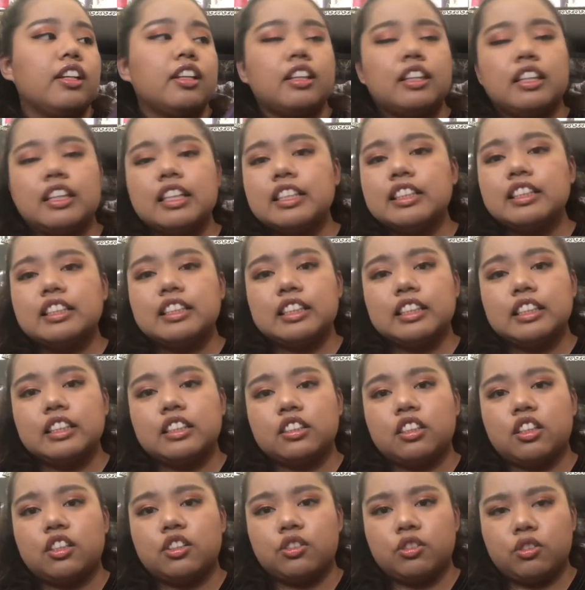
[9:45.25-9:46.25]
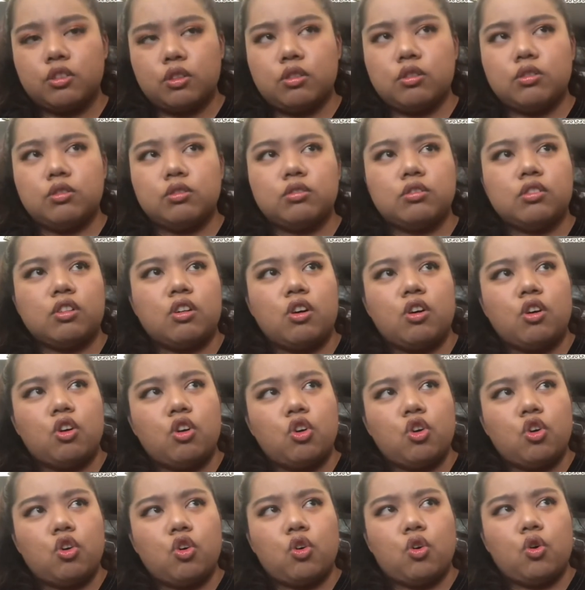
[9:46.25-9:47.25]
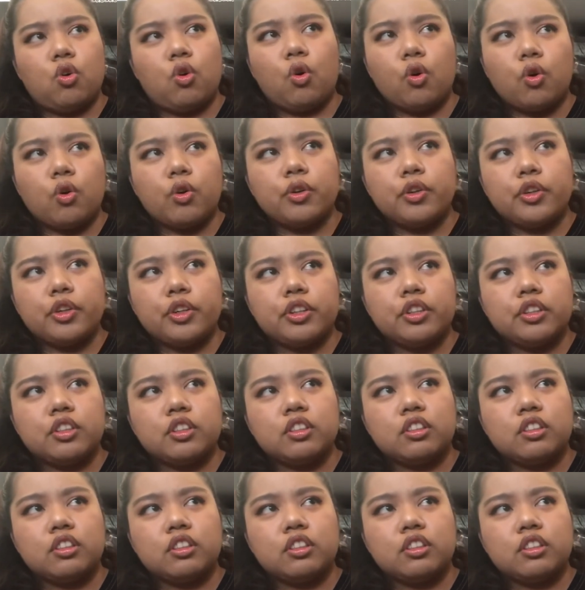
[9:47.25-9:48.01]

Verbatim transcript: This is a known horror